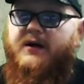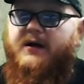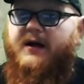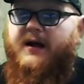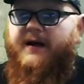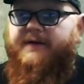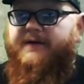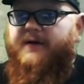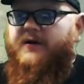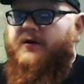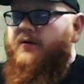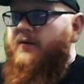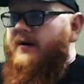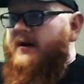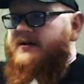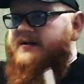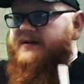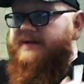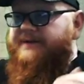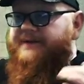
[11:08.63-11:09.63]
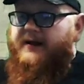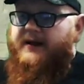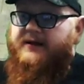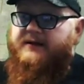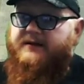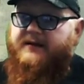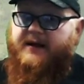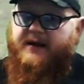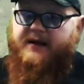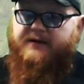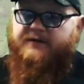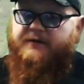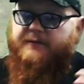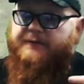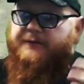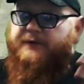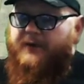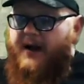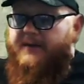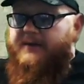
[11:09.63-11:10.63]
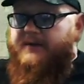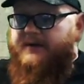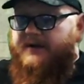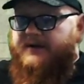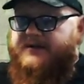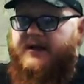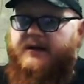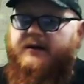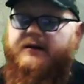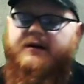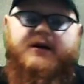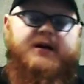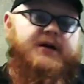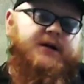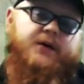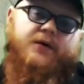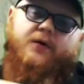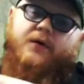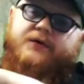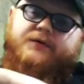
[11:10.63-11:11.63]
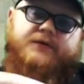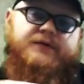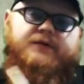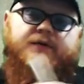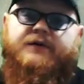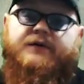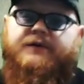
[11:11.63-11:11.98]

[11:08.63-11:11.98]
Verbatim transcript: If you don't want to actually feel like uh, subscribing to the channel, you can always just search